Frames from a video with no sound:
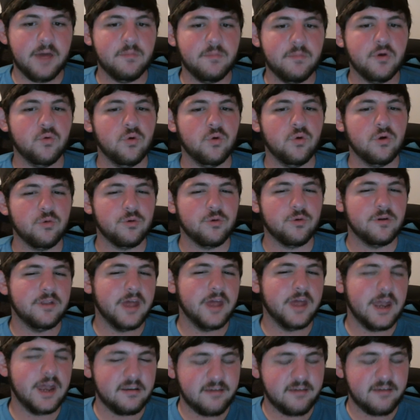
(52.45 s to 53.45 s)
but we'll
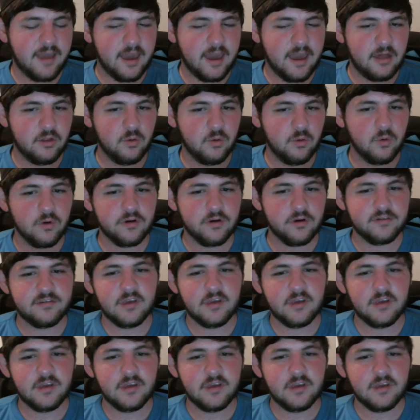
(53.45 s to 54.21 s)
relate it to Halo Wars